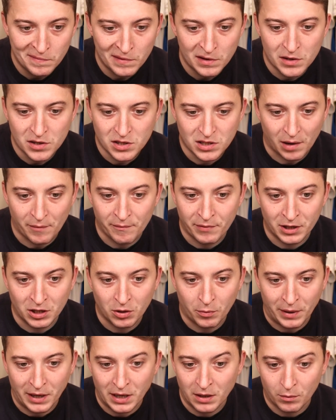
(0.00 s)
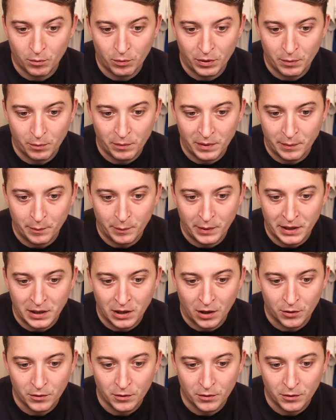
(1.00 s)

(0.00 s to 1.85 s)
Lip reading: something that we know.